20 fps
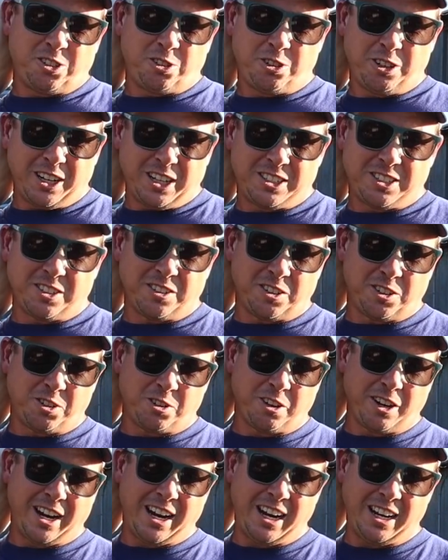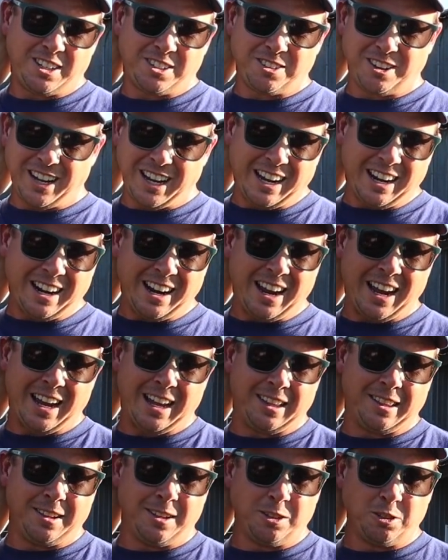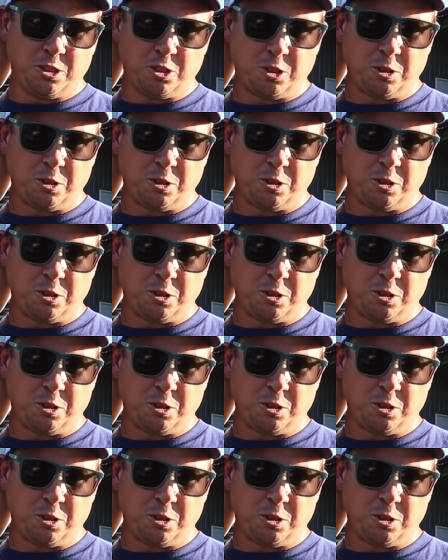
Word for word: tricks of the trade so I can add those